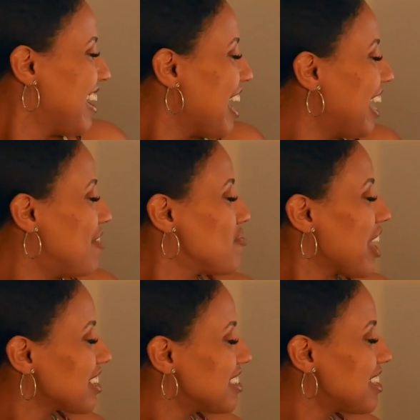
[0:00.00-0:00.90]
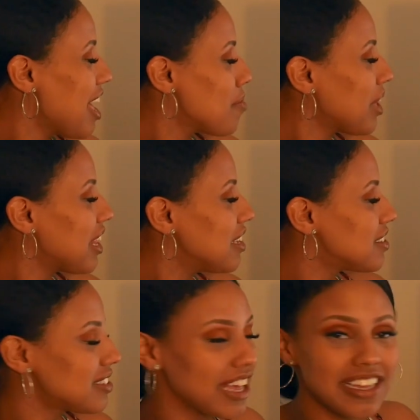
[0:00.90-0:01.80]
Next is the
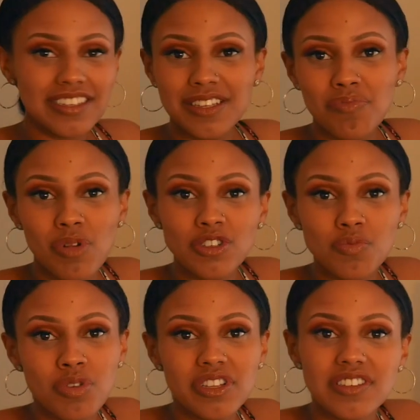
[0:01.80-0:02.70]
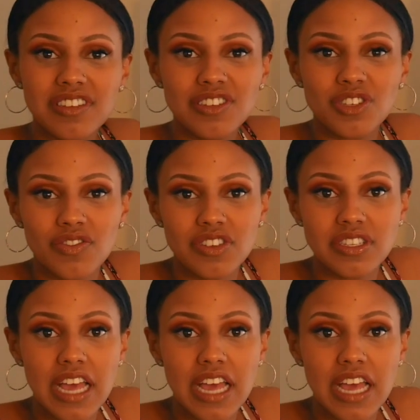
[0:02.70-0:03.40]
MLS. That is the multiple listing service.